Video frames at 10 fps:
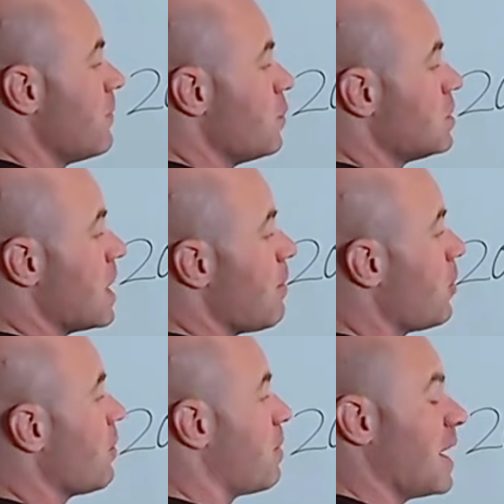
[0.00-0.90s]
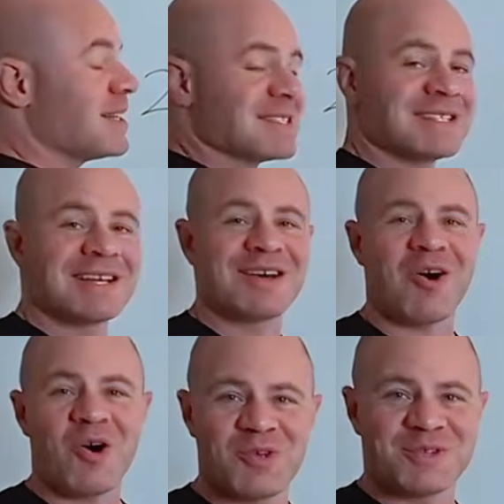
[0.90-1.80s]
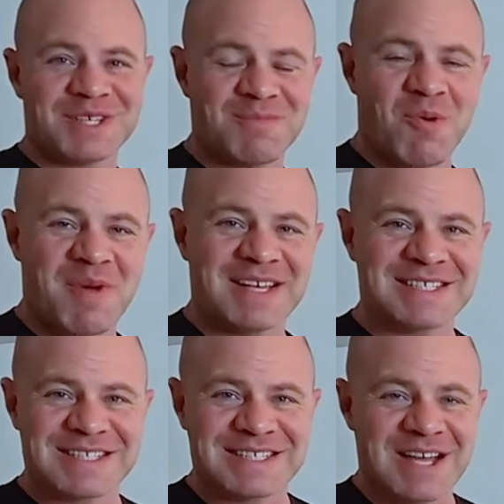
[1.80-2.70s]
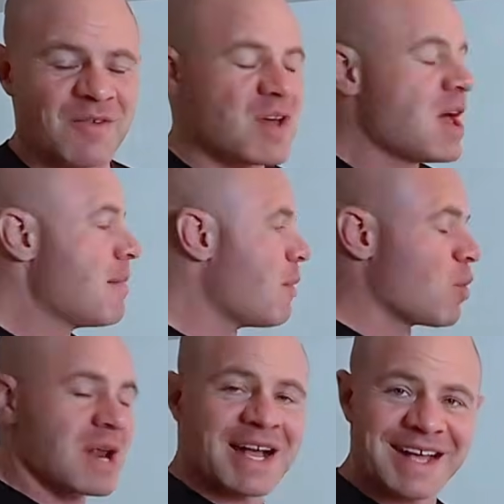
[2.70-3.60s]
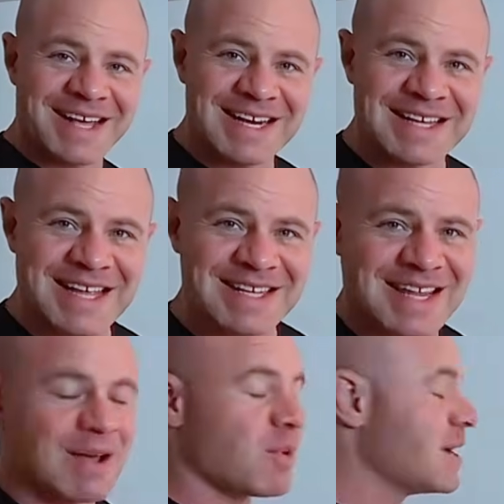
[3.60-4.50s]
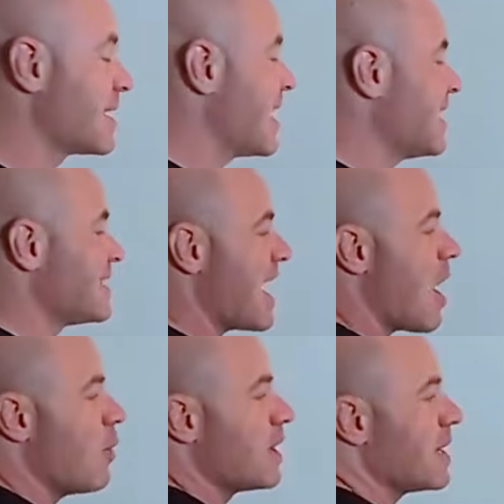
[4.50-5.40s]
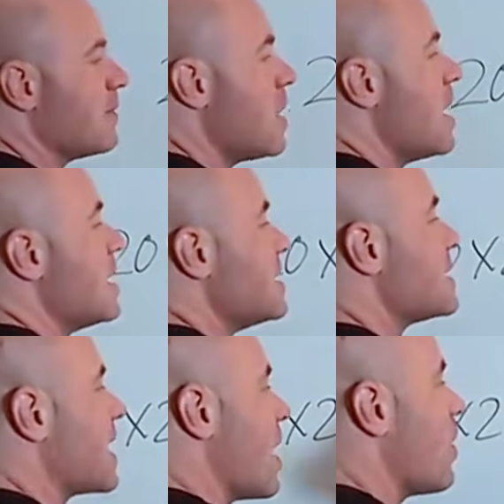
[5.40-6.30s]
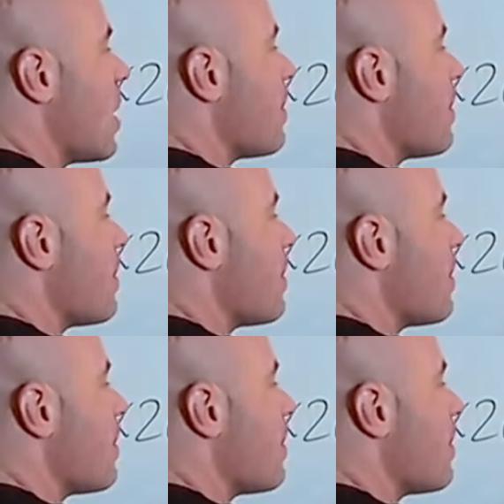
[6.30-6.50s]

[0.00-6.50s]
if you double the price, all those simple basic stuff. But we're not gonna get into that today. We're gonna get into how we can scale